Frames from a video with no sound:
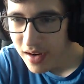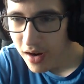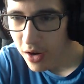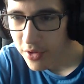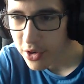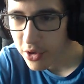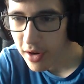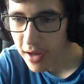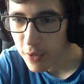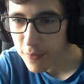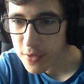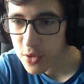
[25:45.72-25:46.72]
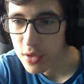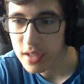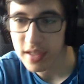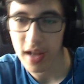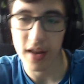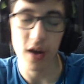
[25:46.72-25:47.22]
Are there Cryolophosaurus
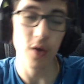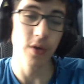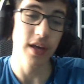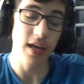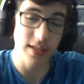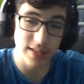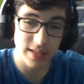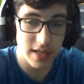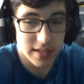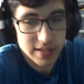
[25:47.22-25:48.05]
on the island? Oh, yes.